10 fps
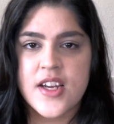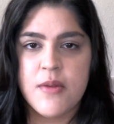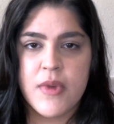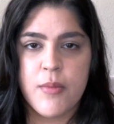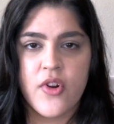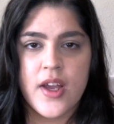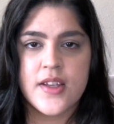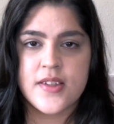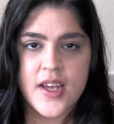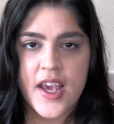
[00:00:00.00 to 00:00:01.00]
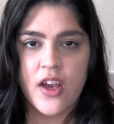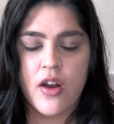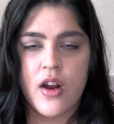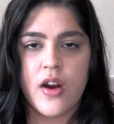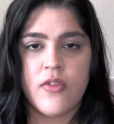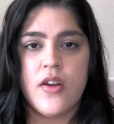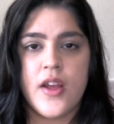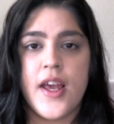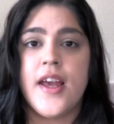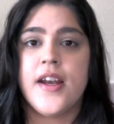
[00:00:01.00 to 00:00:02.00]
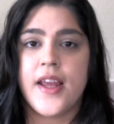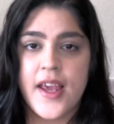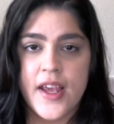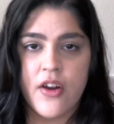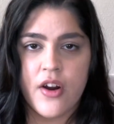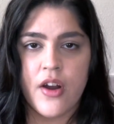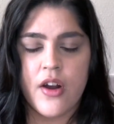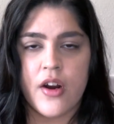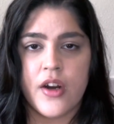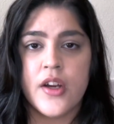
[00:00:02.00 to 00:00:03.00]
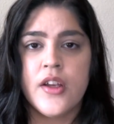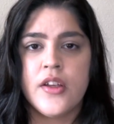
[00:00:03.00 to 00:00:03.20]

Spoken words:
I memorized AR and ARR